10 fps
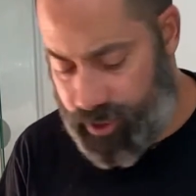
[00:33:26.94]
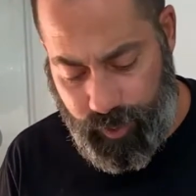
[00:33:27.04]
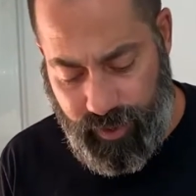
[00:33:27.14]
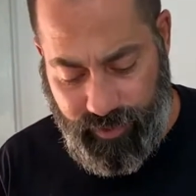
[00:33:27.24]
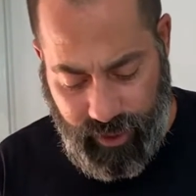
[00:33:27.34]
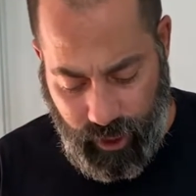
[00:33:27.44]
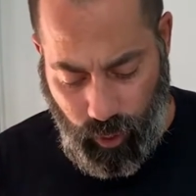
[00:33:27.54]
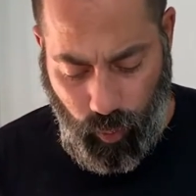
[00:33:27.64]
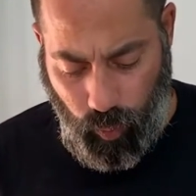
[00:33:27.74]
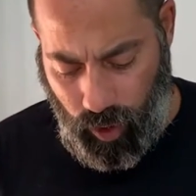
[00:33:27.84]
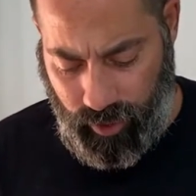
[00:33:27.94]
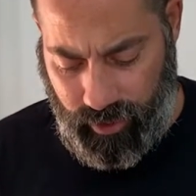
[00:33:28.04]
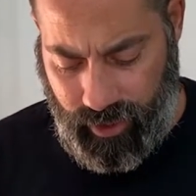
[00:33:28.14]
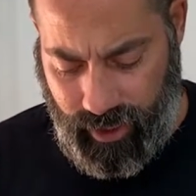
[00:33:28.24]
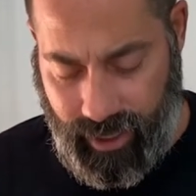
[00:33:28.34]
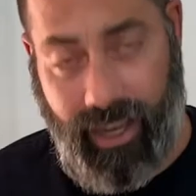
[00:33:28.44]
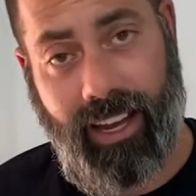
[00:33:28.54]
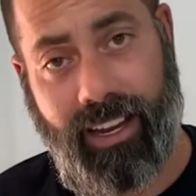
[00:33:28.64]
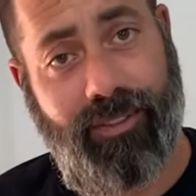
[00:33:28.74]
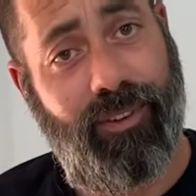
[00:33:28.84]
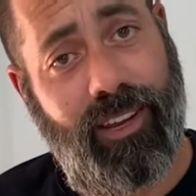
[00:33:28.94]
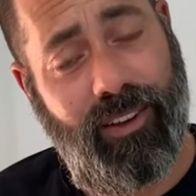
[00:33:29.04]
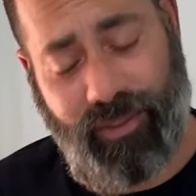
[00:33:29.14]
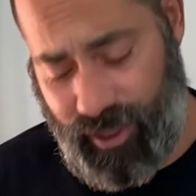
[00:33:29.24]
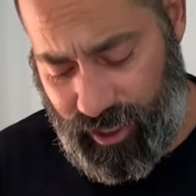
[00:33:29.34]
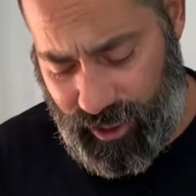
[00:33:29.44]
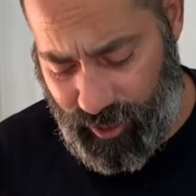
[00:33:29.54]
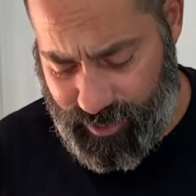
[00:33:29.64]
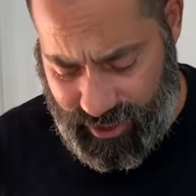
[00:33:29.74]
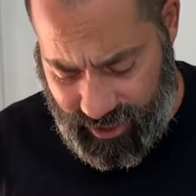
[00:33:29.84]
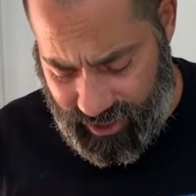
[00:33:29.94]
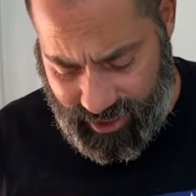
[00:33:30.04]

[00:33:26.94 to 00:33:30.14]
video 1, and forgive the clumsiness.